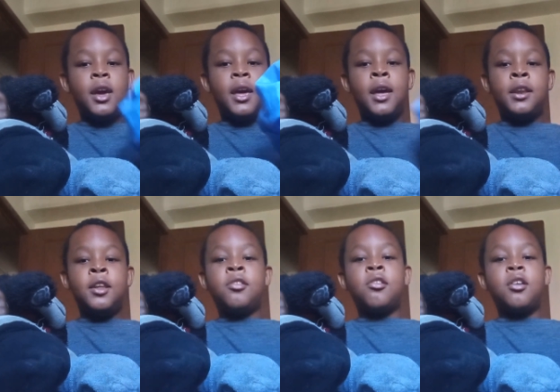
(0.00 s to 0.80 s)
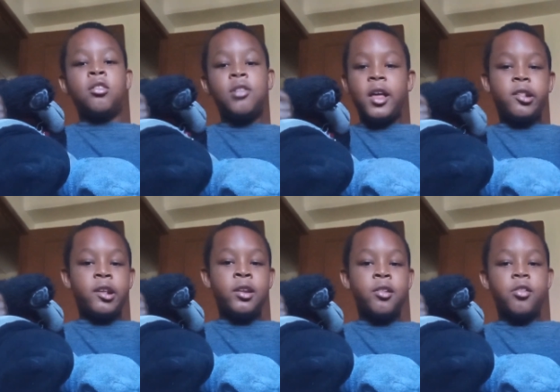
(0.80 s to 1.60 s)
and this is a
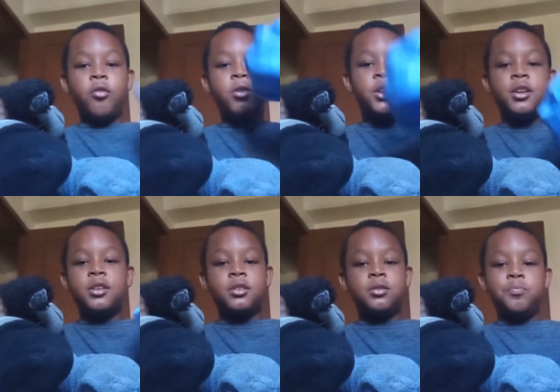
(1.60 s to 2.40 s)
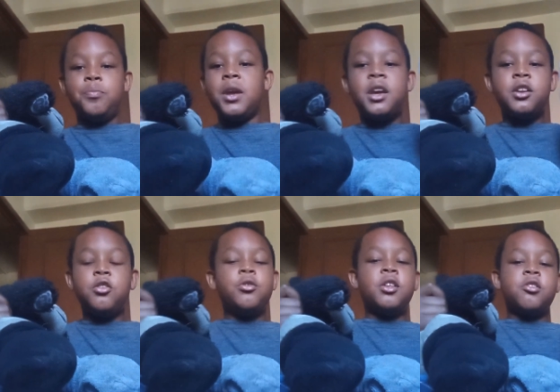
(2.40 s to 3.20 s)
lesson. So me and you
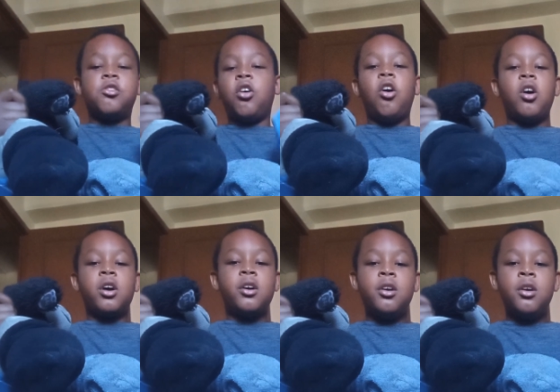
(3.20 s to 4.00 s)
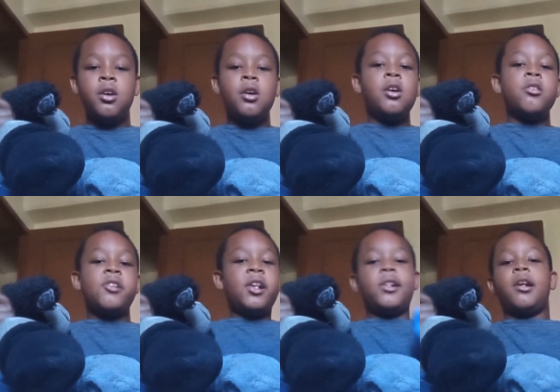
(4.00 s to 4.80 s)
need to talk.
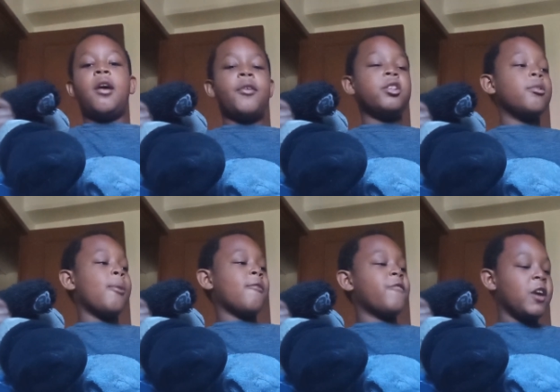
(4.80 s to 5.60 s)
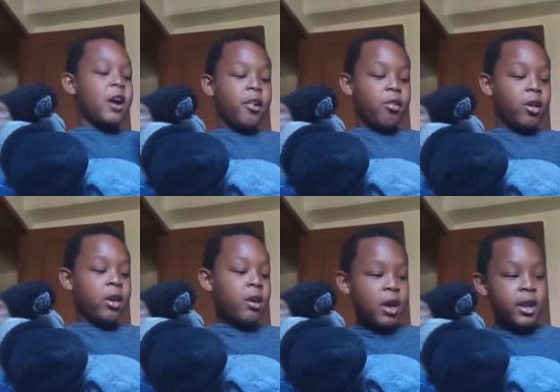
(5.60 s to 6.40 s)
Say sorry to my fiance,
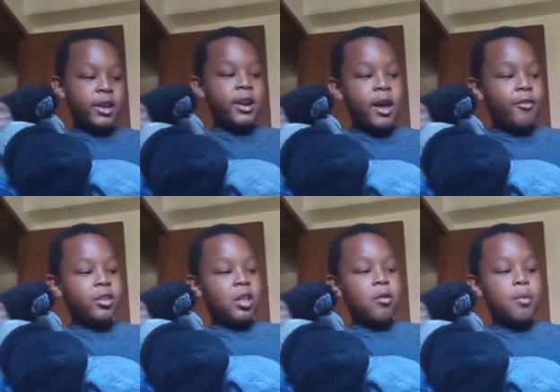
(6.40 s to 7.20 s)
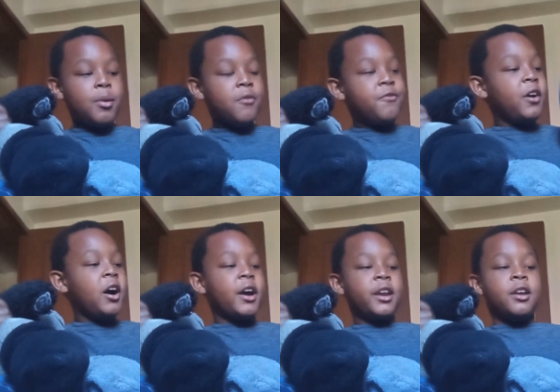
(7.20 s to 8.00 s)
and then everything will be
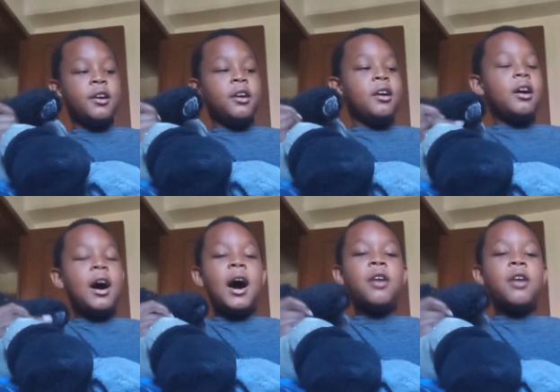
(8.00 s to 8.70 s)
fine. I